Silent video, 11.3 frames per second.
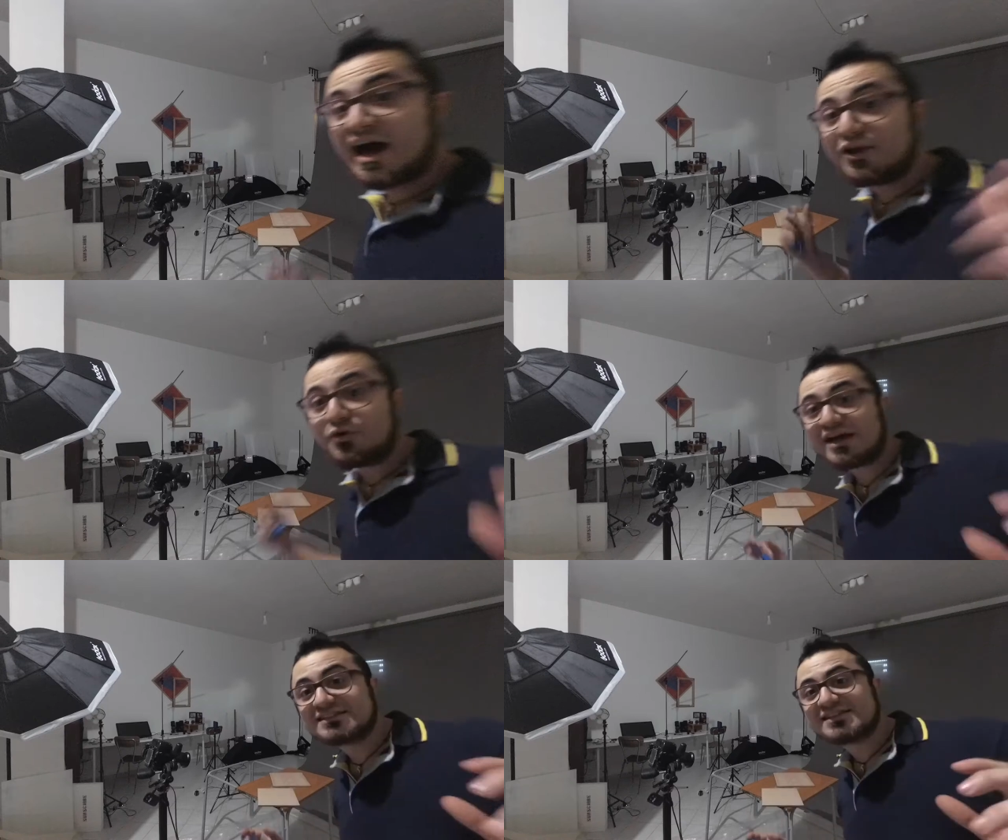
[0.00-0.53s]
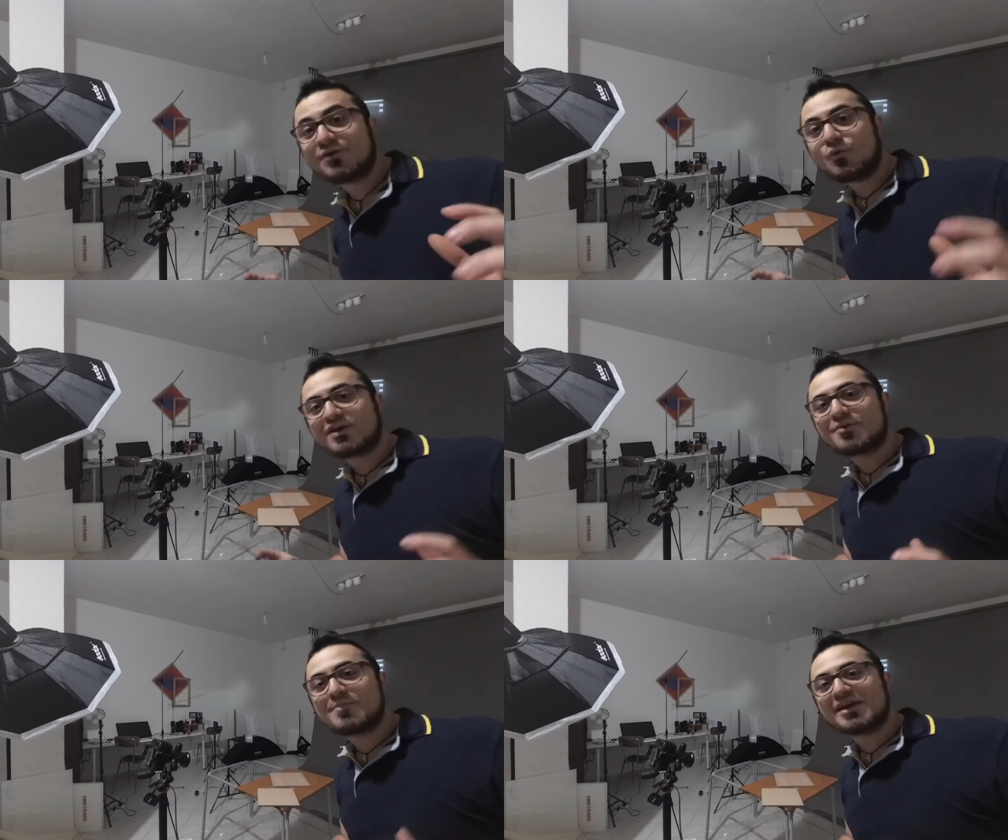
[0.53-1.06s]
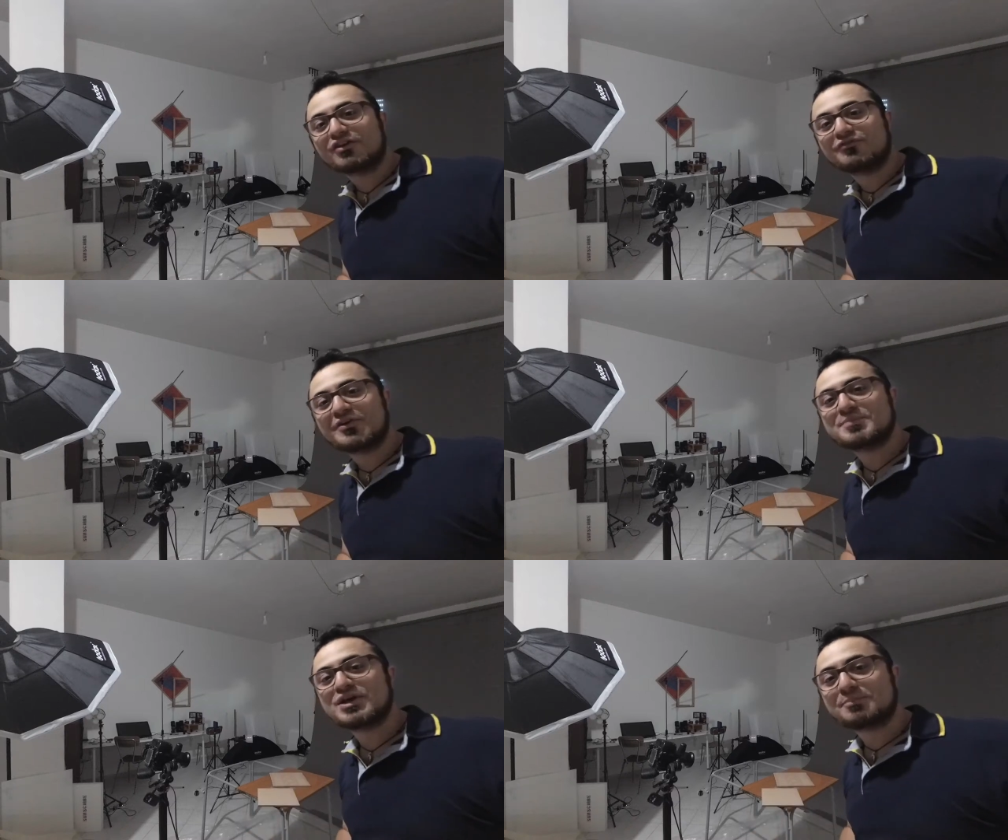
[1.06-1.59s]
Hello guys and welcome back on
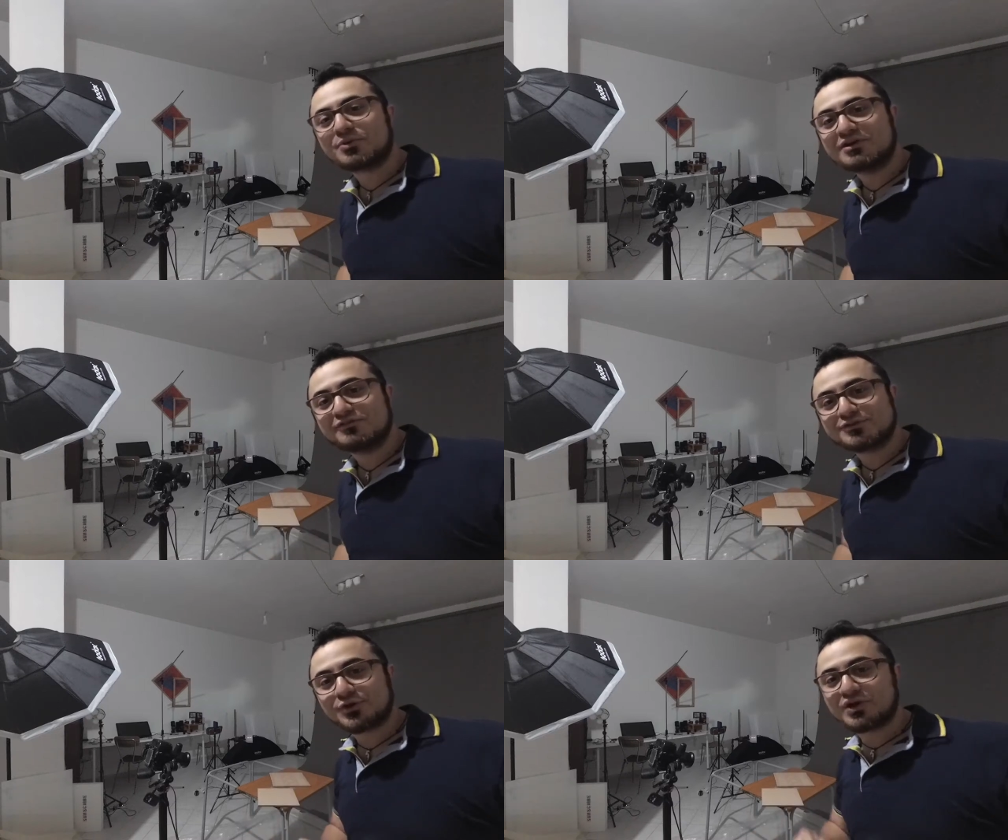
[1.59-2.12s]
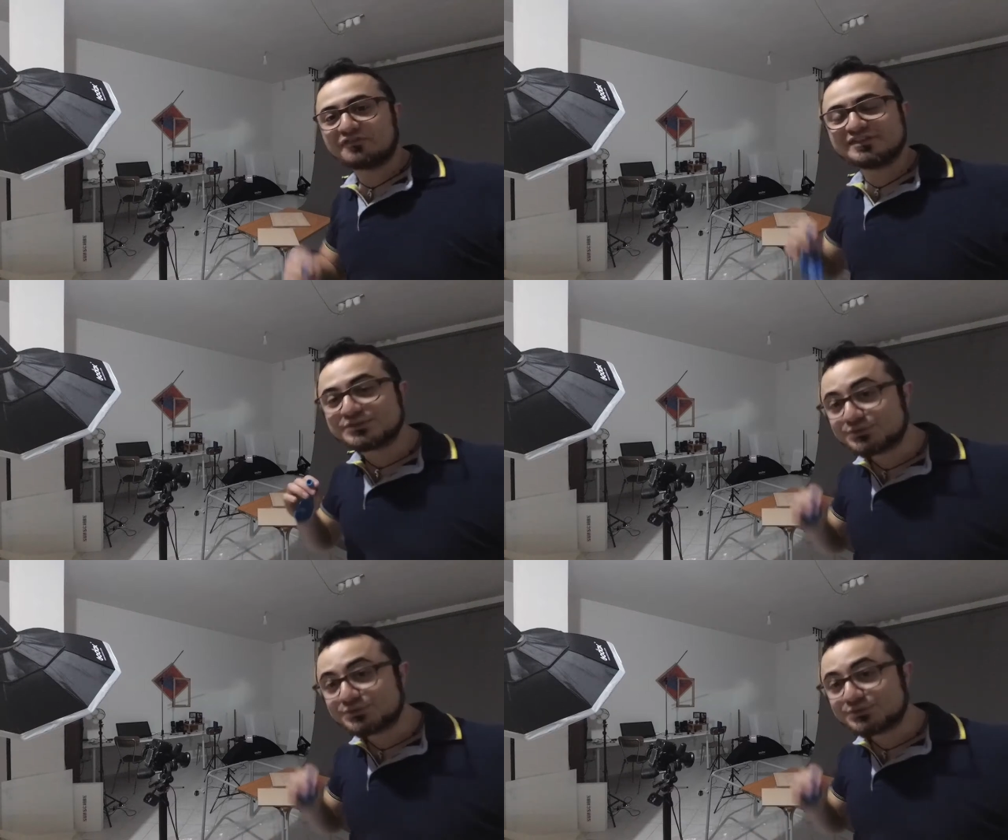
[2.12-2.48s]
Fabio Napoli Photography.